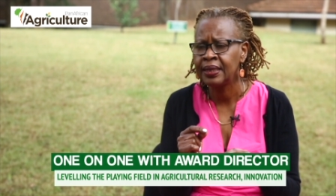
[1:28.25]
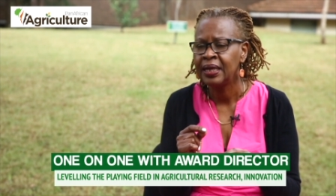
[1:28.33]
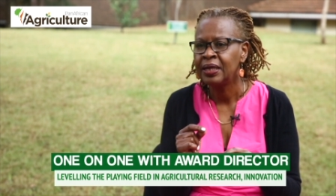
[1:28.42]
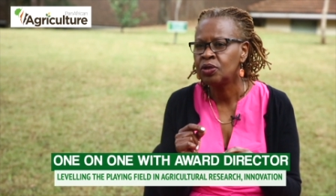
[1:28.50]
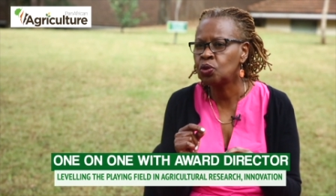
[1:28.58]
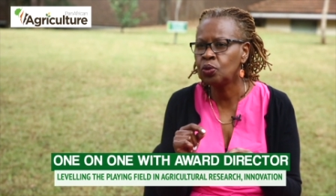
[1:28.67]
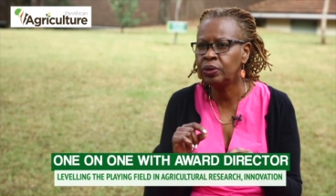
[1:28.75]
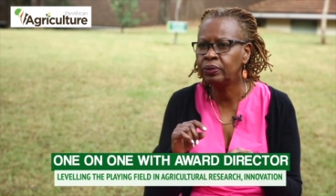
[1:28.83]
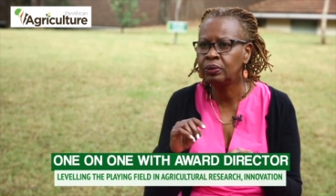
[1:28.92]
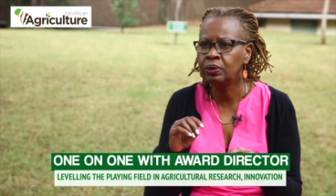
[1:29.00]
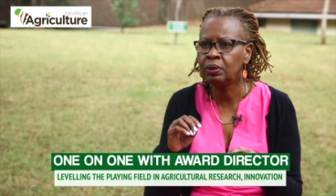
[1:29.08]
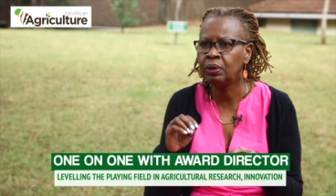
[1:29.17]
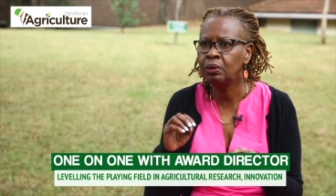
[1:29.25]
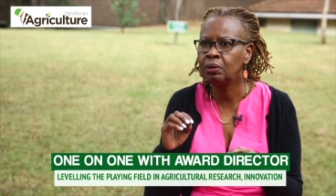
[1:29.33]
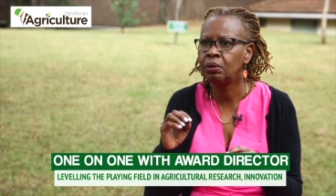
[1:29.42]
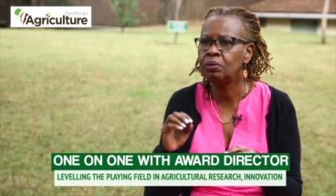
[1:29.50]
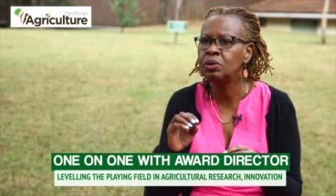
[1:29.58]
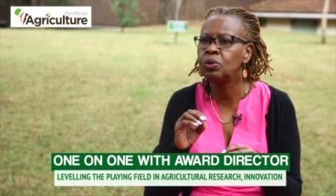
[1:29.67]
So
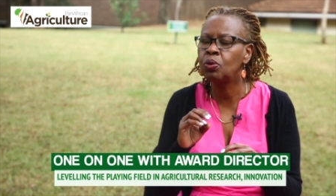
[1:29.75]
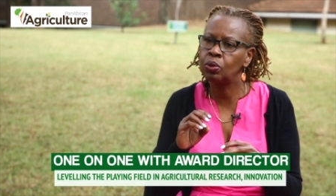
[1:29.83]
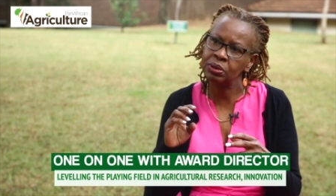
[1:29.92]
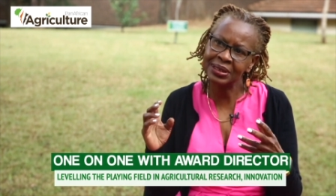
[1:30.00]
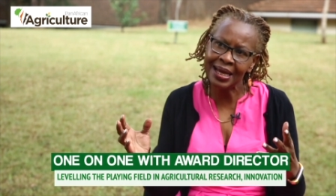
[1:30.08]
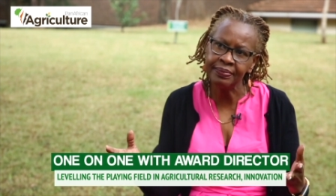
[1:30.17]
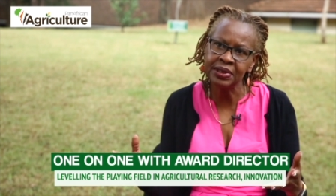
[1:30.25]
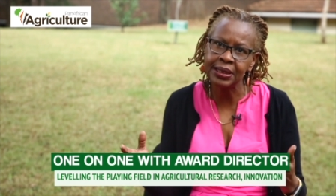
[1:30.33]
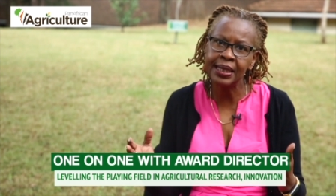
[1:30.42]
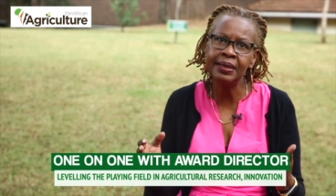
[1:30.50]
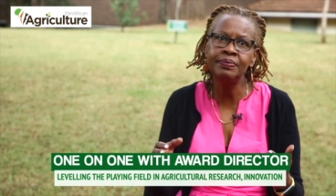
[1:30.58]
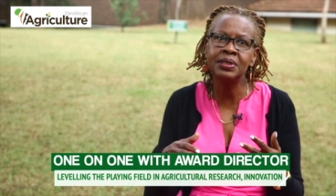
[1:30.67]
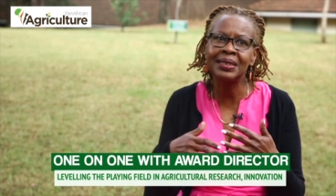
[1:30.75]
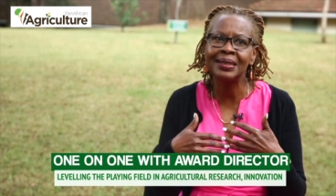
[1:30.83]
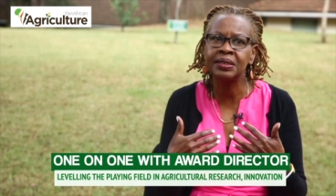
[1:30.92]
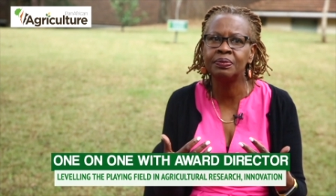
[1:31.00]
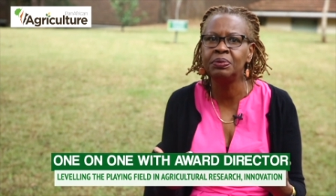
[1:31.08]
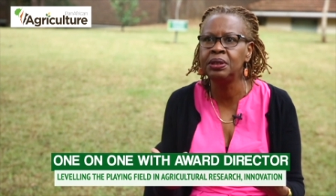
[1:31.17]
sometimes
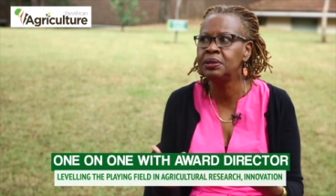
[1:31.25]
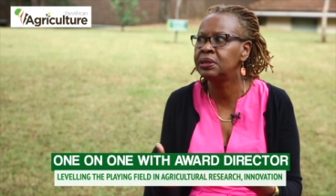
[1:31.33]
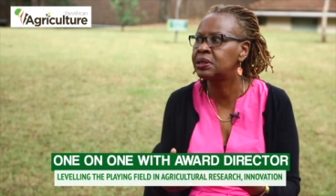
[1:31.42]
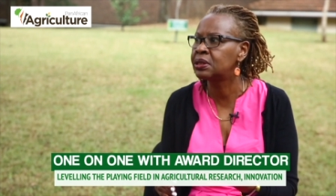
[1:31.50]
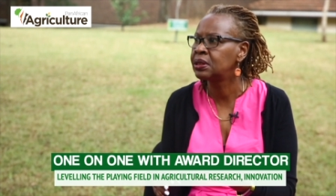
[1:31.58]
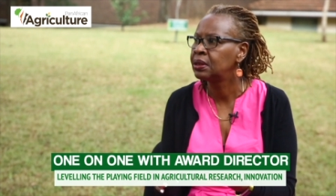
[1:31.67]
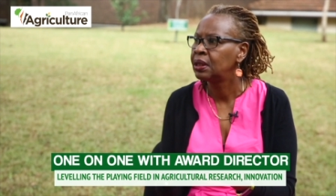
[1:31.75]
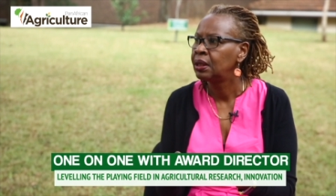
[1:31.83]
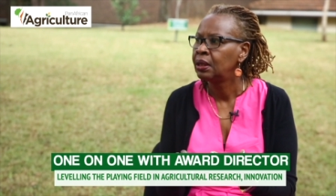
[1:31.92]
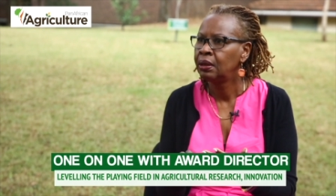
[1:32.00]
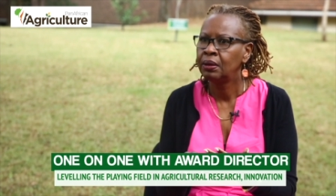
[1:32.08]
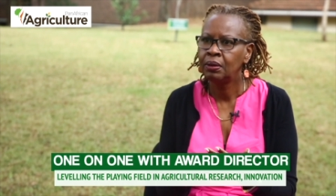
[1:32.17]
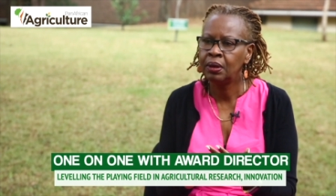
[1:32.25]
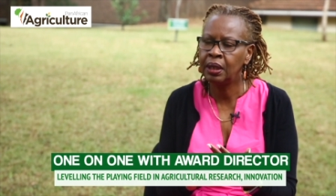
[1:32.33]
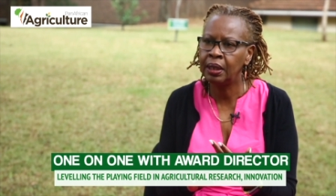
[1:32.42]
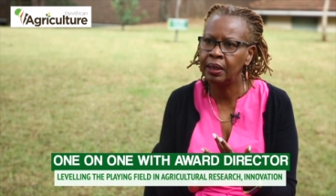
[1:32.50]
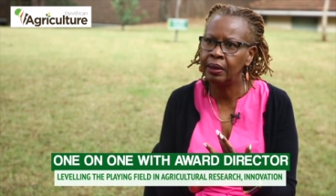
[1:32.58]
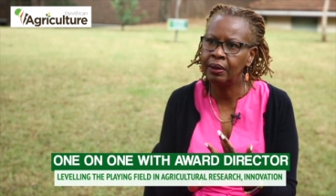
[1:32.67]
that means
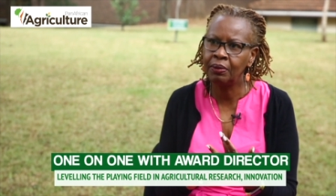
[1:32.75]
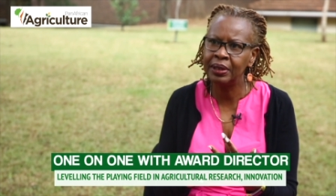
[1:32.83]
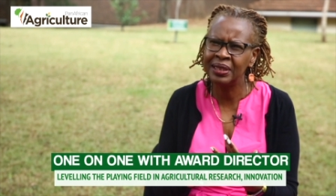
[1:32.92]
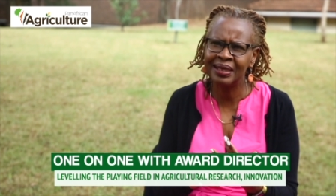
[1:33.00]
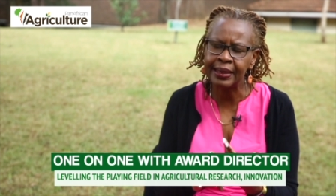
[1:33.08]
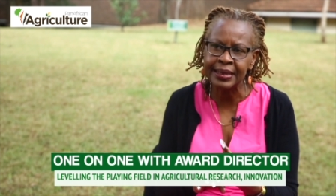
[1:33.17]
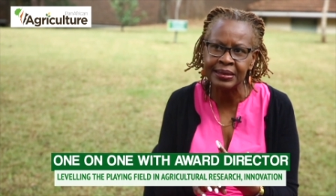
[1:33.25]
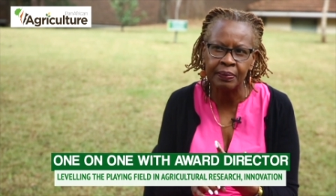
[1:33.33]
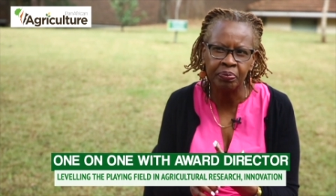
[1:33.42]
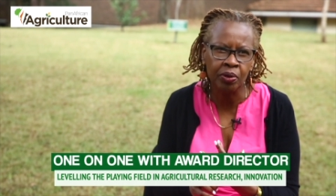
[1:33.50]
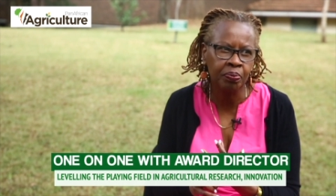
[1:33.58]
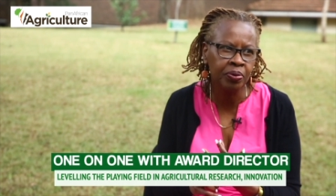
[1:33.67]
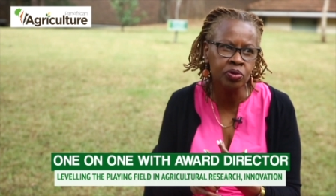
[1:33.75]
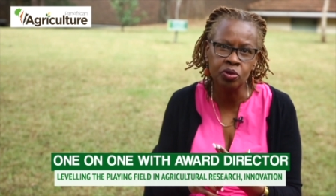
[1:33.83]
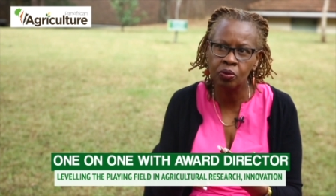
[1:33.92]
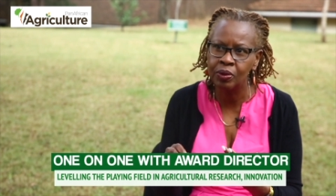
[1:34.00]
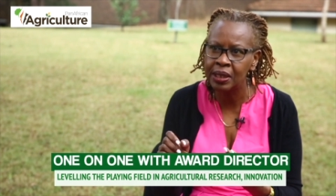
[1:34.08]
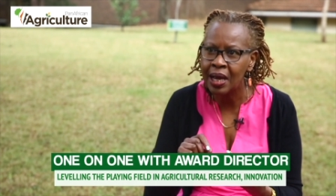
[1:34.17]
when they write a proposal,
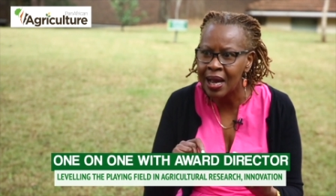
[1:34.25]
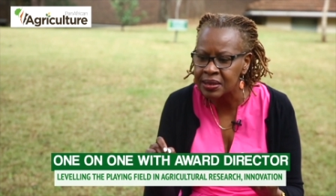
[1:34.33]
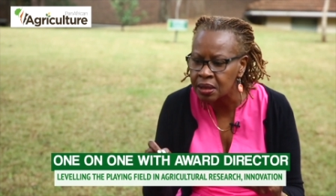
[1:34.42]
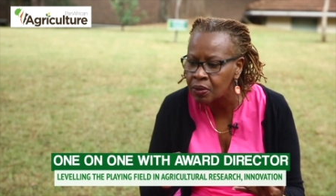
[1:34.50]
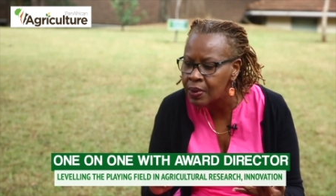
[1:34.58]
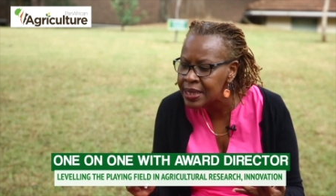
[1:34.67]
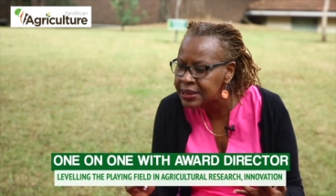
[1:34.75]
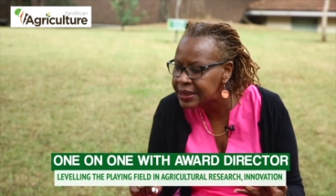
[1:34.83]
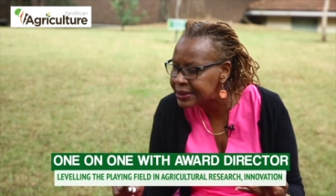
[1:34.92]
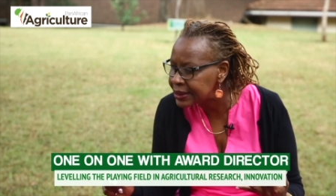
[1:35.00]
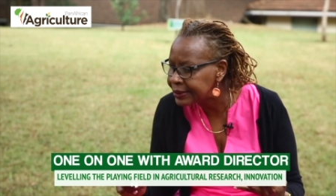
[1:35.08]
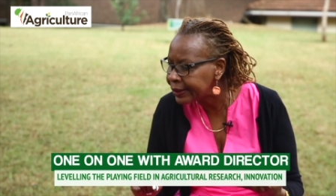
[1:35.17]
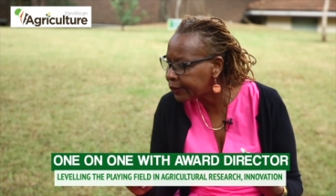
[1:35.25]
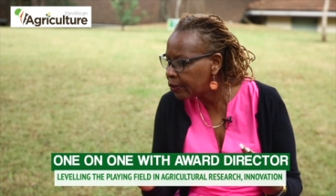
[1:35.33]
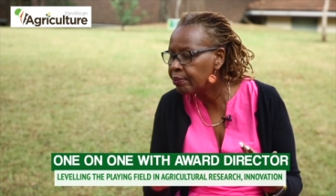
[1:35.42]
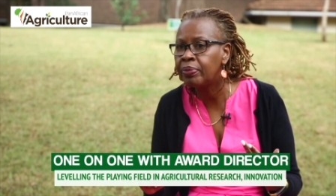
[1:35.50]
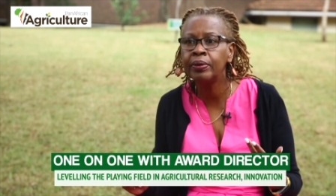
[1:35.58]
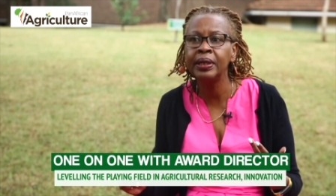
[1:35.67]
we ask, where is the gender
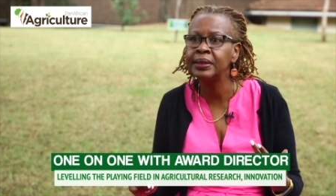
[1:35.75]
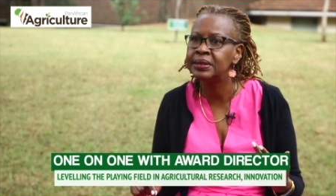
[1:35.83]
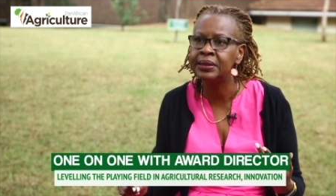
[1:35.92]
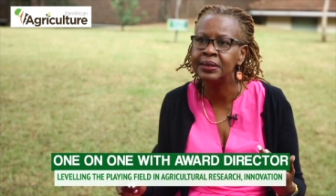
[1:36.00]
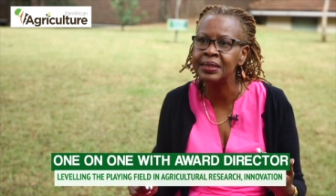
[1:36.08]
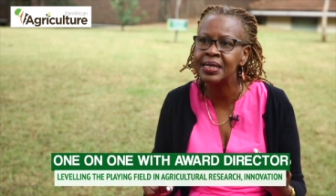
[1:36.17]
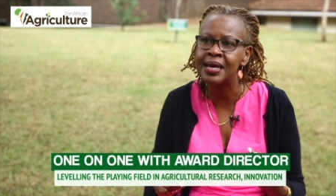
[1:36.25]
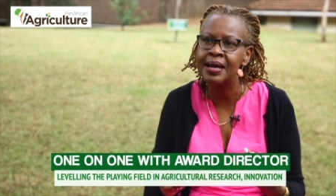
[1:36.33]
component in there?